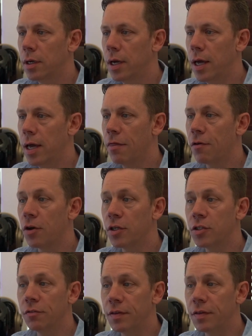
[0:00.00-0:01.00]
a
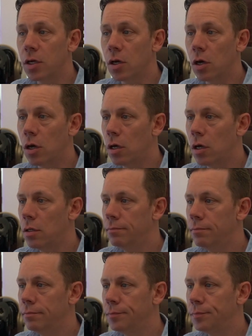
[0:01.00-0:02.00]
3250
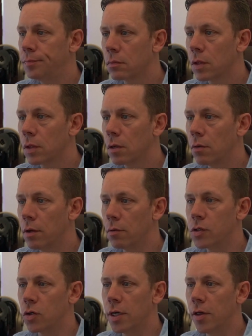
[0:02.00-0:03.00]
call, right? We
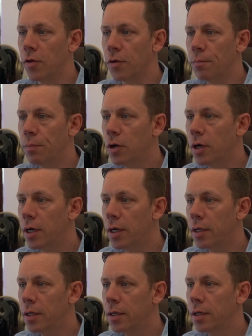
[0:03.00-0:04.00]
sold another put,
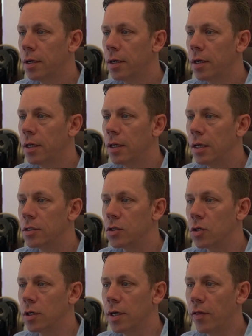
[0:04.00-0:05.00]

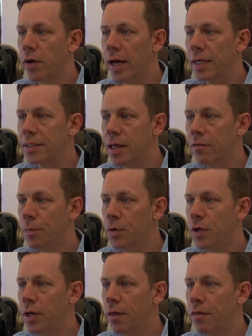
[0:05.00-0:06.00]
sold another XLF
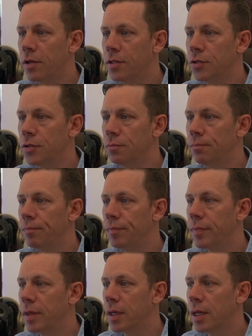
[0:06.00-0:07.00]
put at 32,
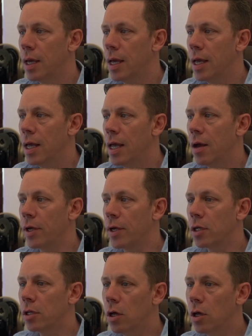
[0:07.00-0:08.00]
and we
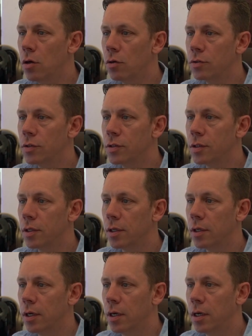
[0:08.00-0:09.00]
closed
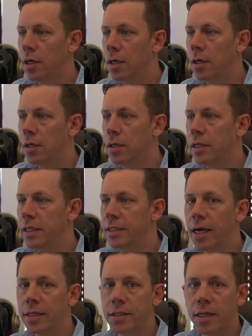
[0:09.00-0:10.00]
these
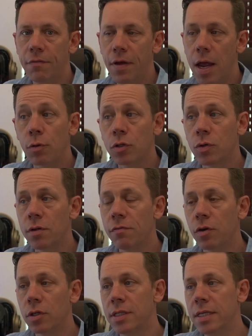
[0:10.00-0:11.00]
XLF April
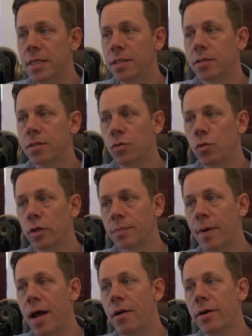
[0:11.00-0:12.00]
21st. These were
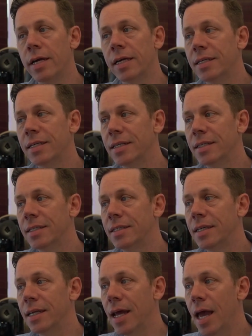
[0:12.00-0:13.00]
expiring
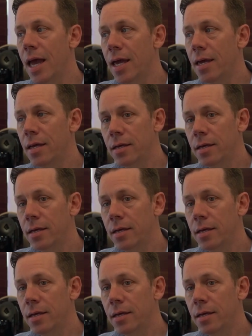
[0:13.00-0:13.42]
today,